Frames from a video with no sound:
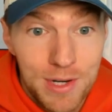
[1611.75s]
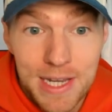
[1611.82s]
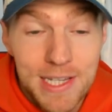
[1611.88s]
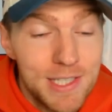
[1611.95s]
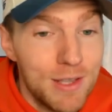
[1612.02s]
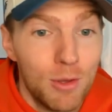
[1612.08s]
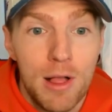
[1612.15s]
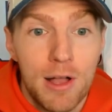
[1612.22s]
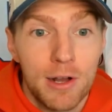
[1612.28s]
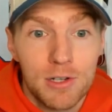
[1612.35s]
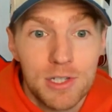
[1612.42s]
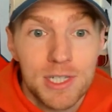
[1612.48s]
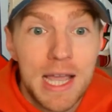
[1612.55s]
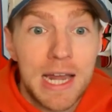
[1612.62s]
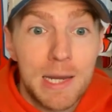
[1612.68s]
He's no longer
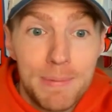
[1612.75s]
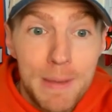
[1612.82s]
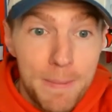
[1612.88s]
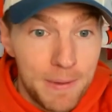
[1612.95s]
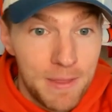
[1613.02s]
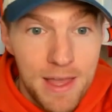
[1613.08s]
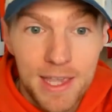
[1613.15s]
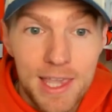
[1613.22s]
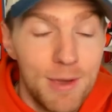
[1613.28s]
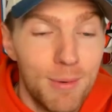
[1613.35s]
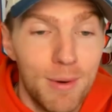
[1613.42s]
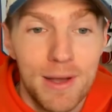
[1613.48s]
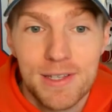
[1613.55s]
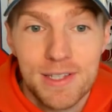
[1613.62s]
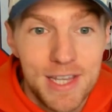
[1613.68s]
Scottie Pippen like he
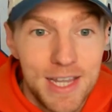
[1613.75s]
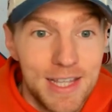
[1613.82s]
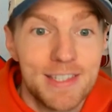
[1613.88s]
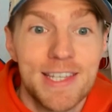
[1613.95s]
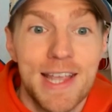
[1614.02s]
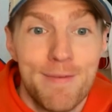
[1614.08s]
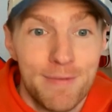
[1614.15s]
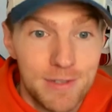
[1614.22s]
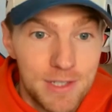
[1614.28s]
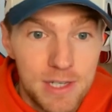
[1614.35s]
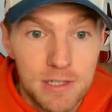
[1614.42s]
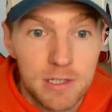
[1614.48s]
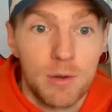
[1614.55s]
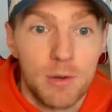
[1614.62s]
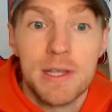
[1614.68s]
was in San
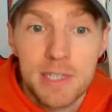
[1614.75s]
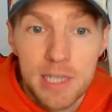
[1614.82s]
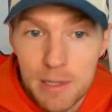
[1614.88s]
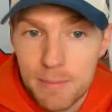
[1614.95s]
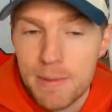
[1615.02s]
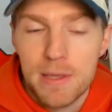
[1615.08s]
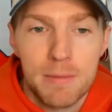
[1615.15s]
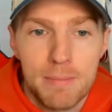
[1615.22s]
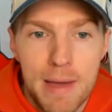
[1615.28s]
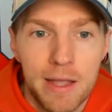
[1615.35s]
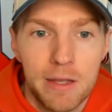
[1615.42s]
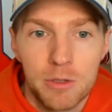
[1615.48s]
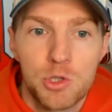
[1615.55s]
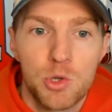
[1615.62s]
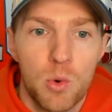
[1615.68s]
Francisco. He's going to be the
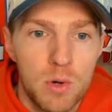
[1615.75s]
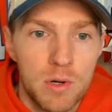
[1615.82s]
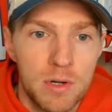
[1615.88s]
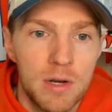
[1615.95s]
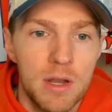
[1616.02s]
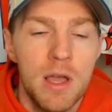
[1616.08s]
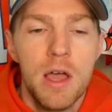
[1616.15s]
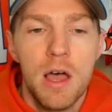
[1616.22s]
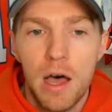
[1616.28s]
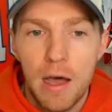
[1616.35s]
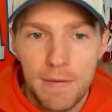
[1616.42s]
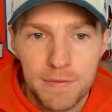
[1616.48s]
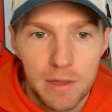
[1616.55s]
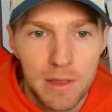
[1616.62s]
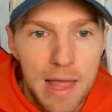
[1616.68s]
Michael Jordan
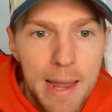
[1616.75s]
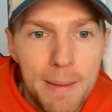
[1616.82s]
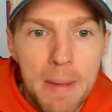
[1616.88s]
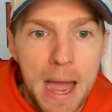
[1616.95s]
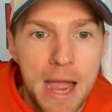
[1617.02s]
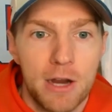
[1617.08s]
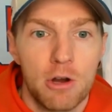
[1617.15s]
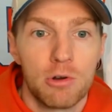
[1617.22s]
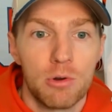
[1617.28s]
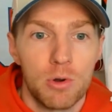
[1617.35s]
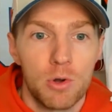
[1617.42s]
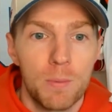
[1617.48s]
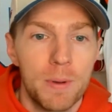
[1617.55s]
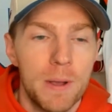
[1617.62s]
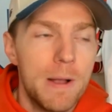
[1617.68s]
of the linebacker
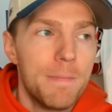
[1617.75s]
group.